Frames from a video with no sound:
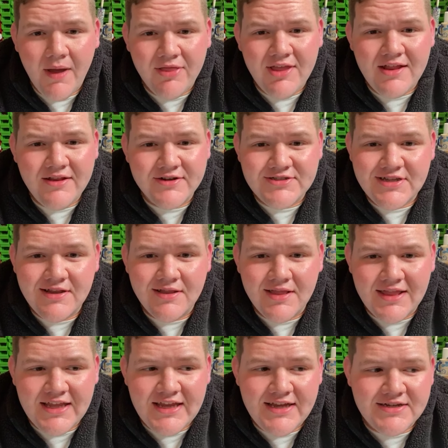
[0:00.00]
I think there's a
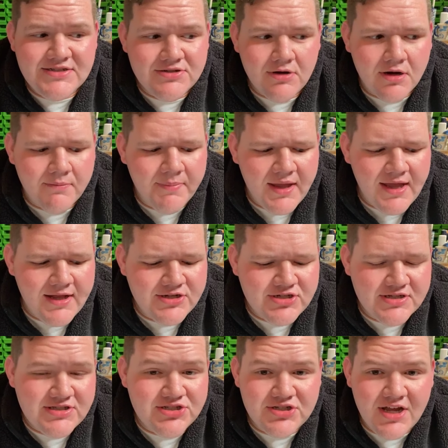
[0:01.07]
link to our page.
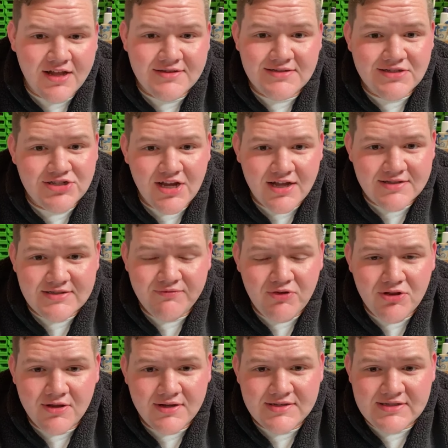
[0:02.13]
It's Childs and Childs. If you
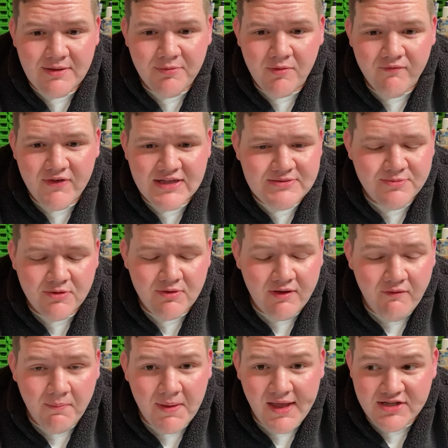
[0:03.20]
look us up on Facebook, we
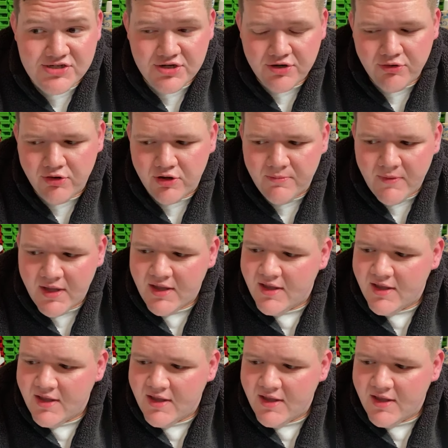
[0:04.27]
have a page and a group